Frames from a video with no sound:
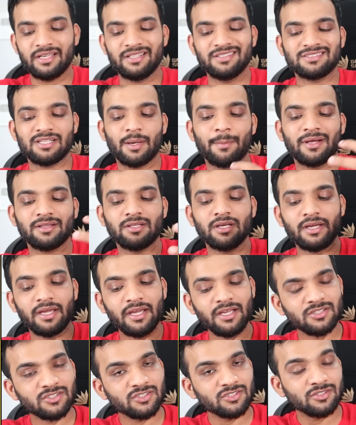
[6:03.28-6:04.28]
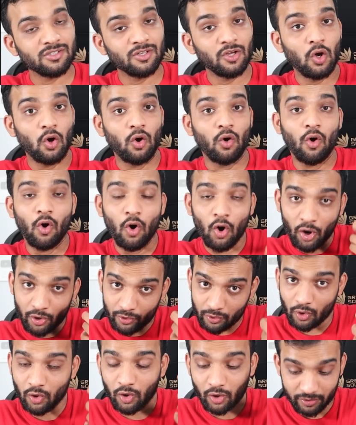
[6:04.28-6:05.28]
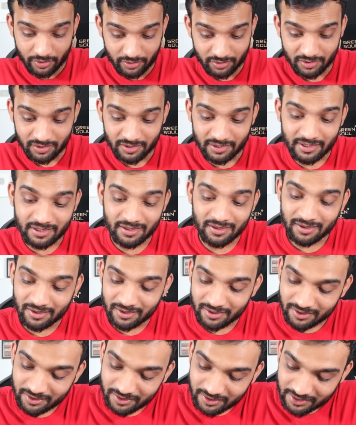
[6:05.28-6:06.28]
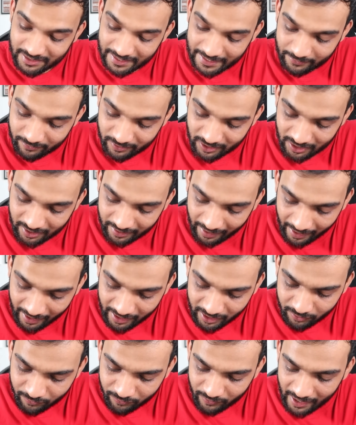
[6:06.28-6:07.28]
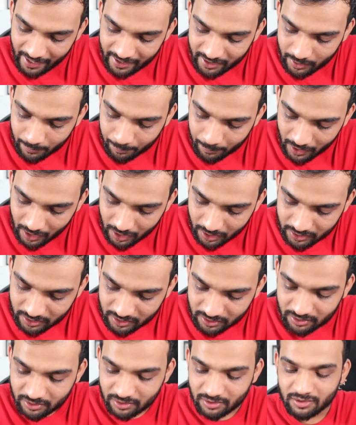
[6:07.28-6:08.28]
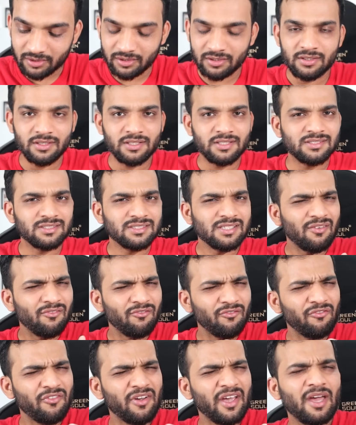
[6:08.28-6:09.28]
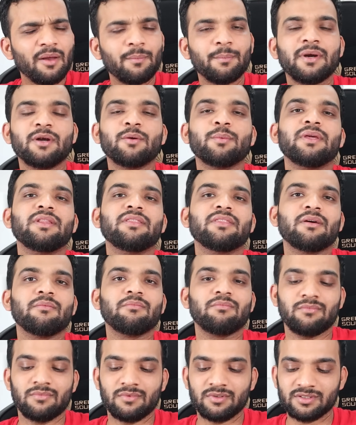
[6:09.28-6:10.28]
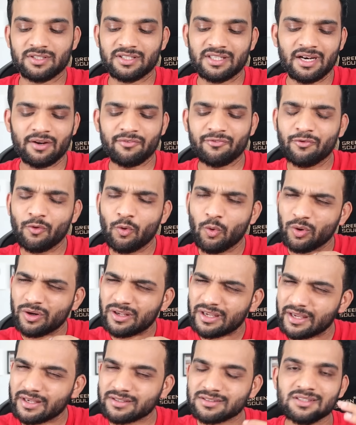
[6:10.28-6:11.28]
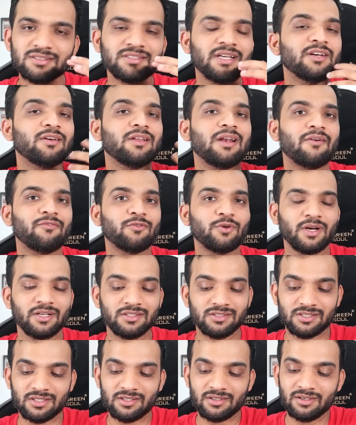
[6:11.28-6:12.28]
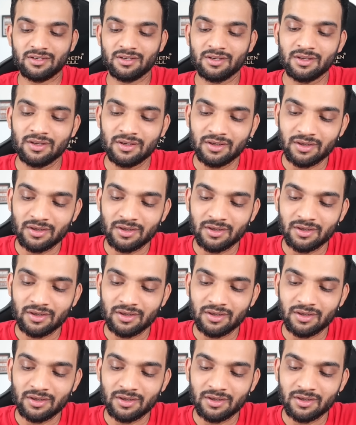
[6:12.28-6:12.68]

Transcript: in some other case, or, or it will arrive and depart somewhere between them. So there are four cases that you'll have to consider